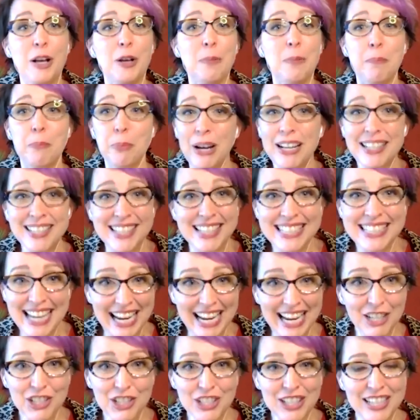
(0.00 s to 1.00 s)

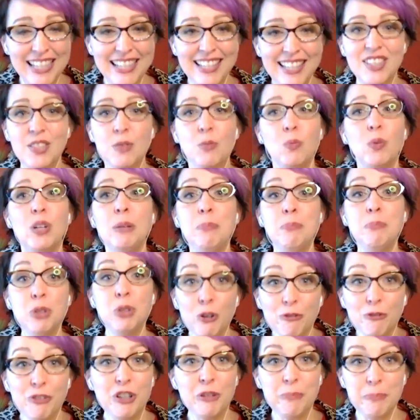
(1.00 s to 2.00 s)
presentations will
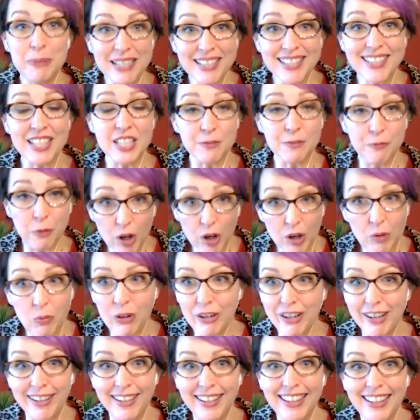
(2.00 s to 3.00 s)
move your business
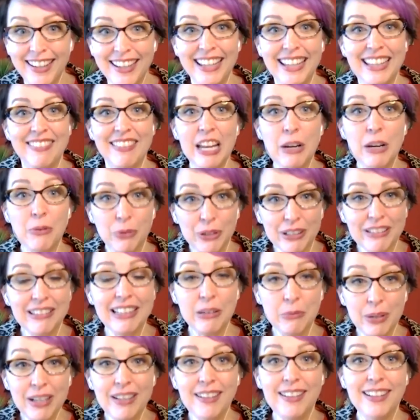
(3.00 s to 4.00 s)
forward. They really
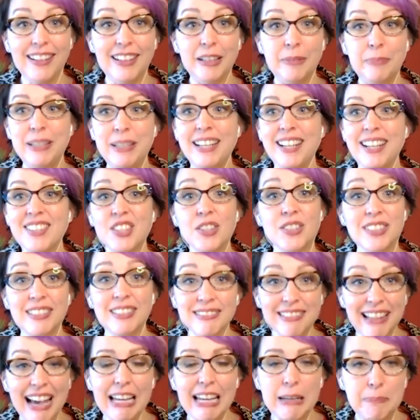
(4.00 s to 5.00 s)
will, because there's a
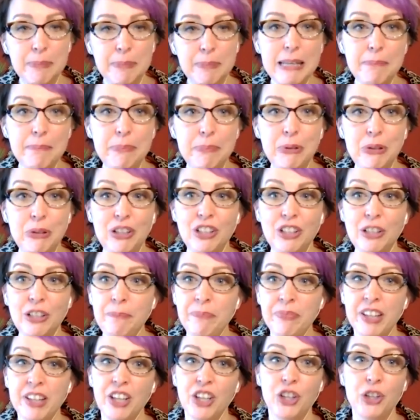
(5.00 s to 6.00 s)
lot of people
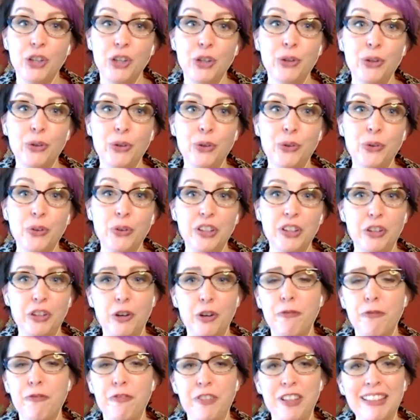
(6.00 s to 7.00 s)
who,
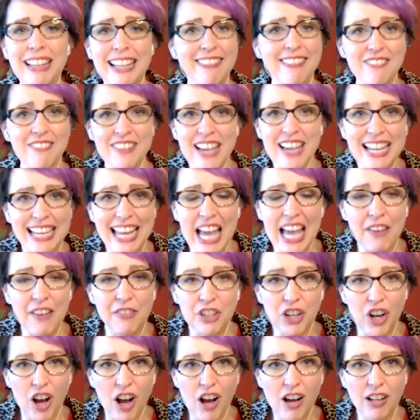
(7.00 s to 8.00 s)
feel like they've got to have it
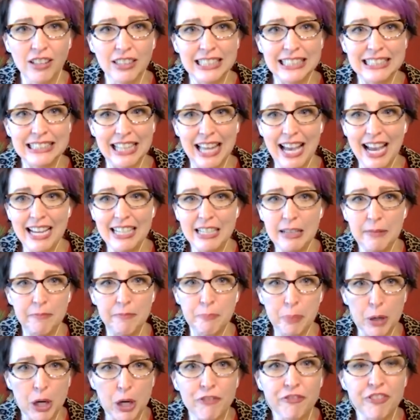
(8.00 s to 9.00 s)
all in line and
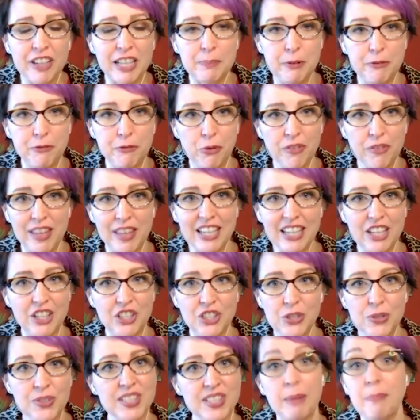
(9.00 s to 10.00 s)
perfect before they can do
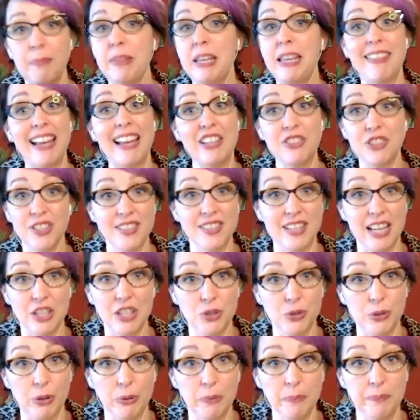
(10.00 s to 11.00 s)
something. And that's just not true,